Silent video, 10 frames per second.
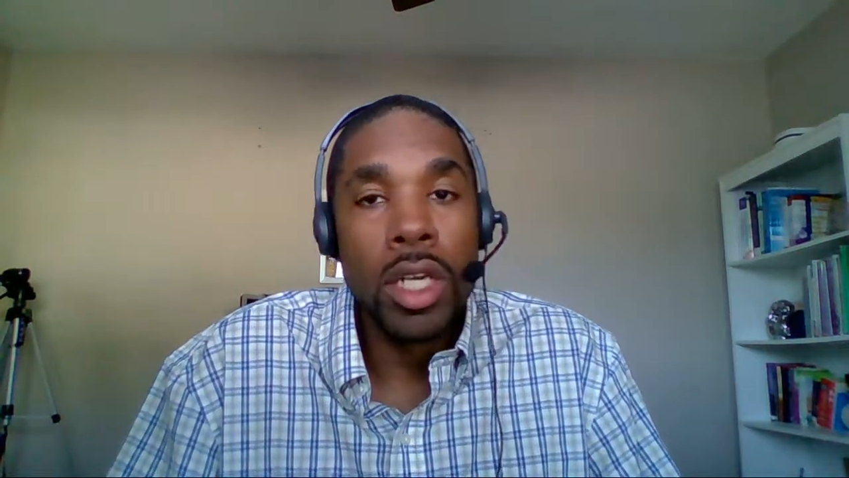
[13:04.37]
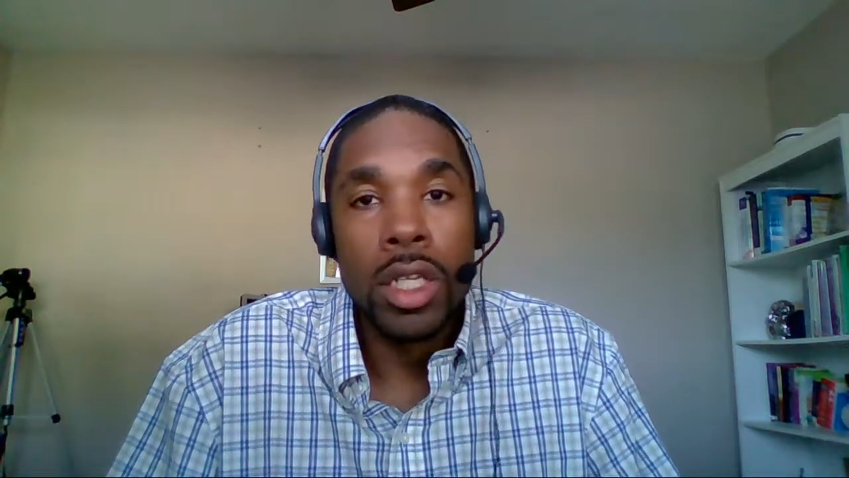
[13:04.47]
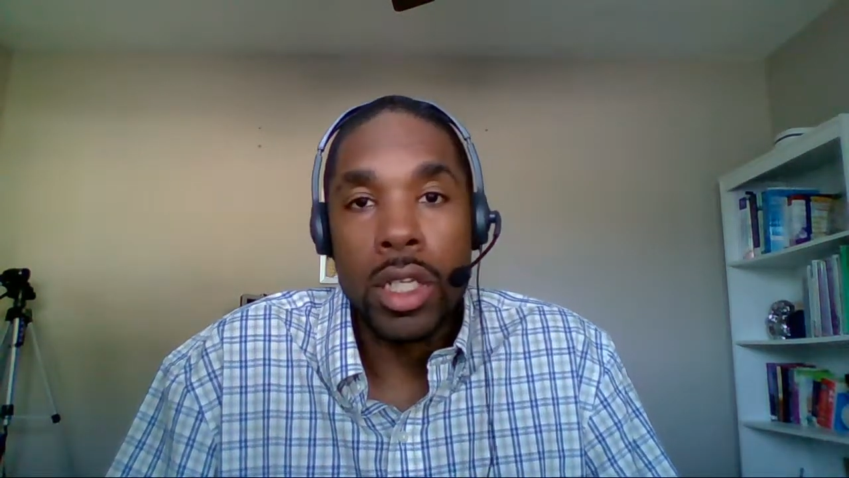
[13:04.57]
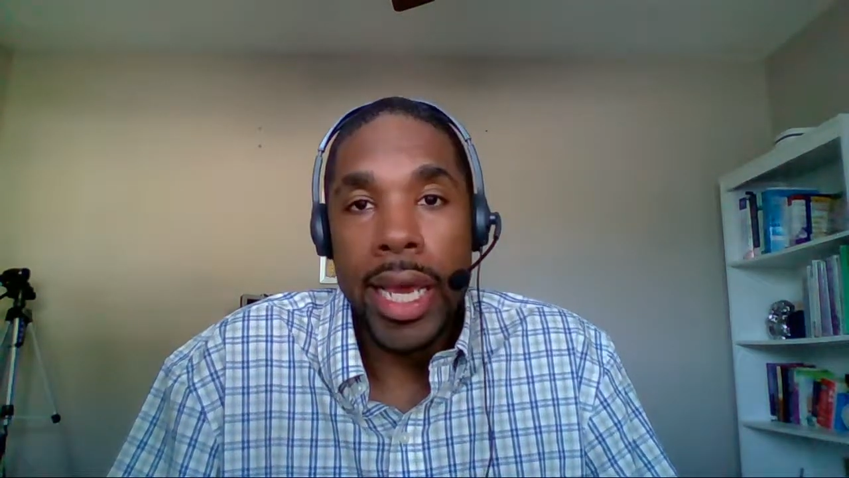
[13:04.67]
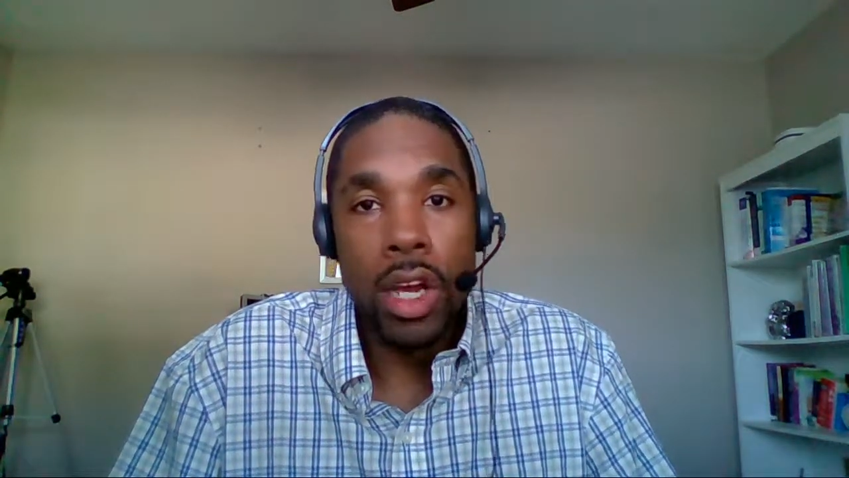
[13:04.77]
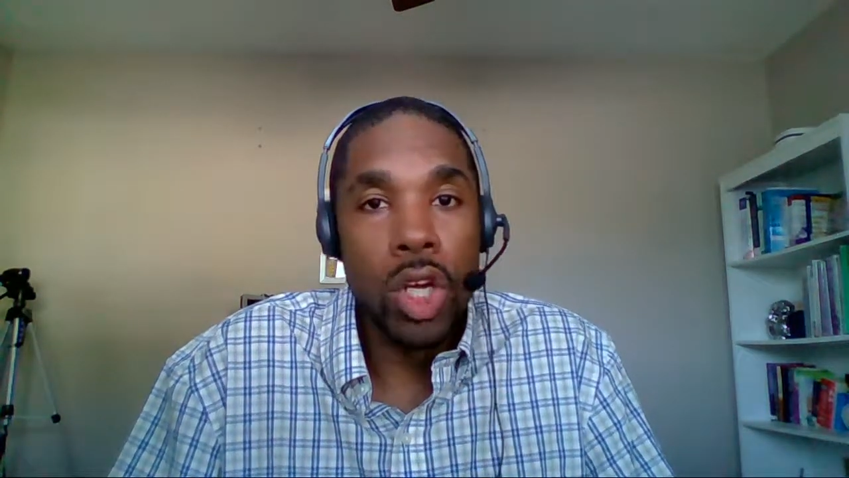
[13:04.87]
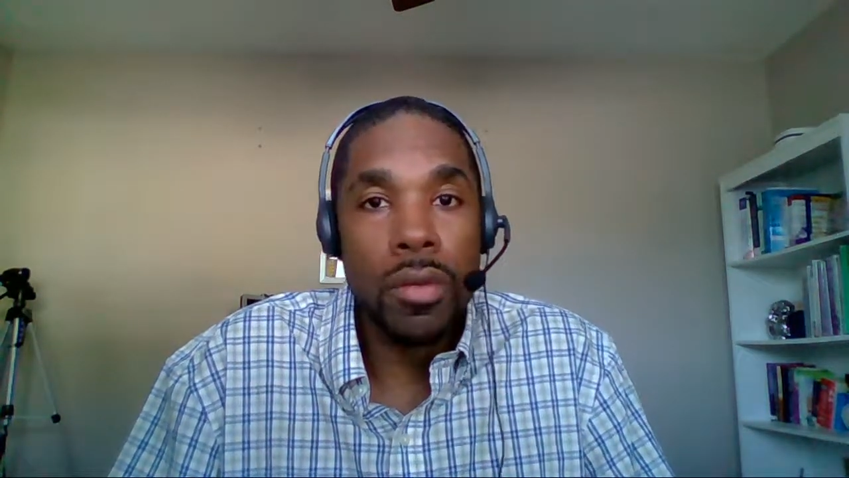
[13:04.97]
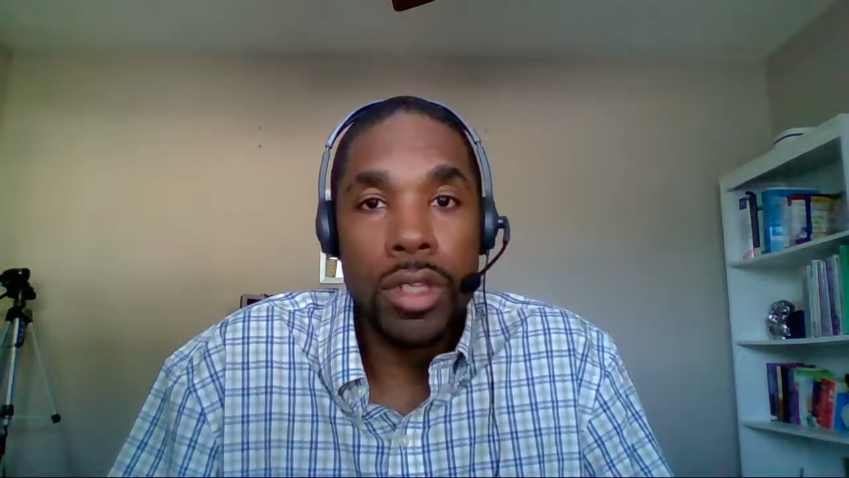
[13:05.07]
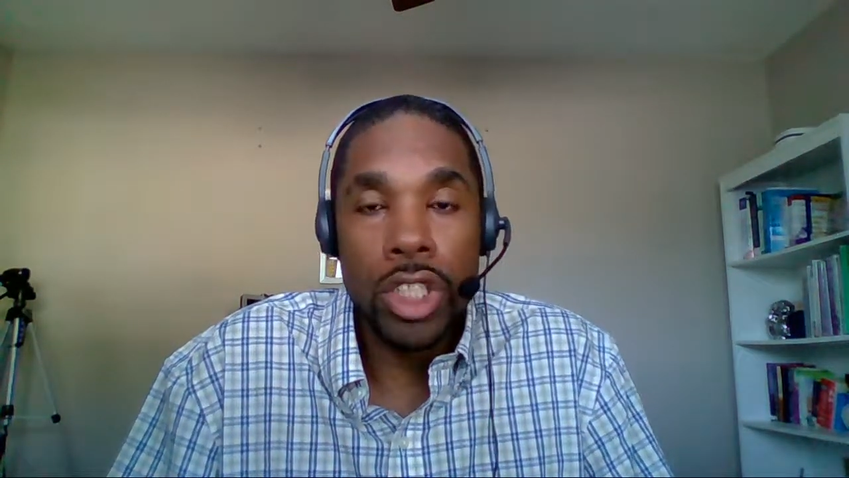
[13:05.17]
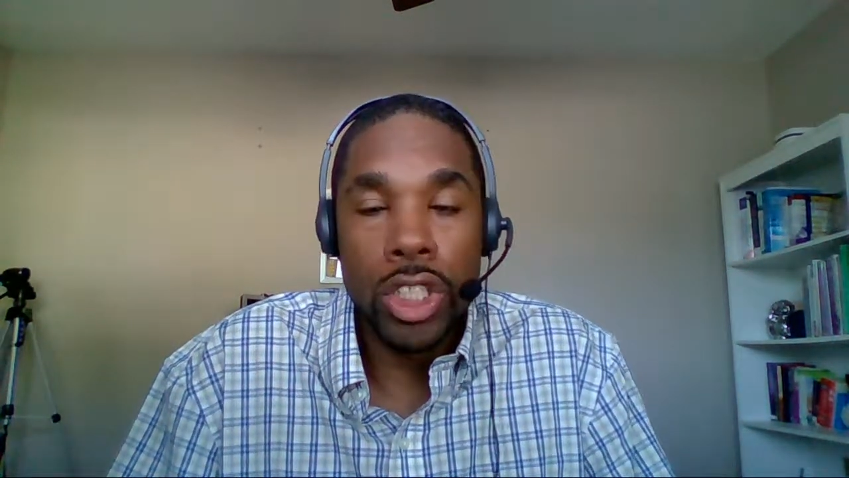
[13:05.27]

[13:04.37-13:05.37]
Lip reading: you can head on over to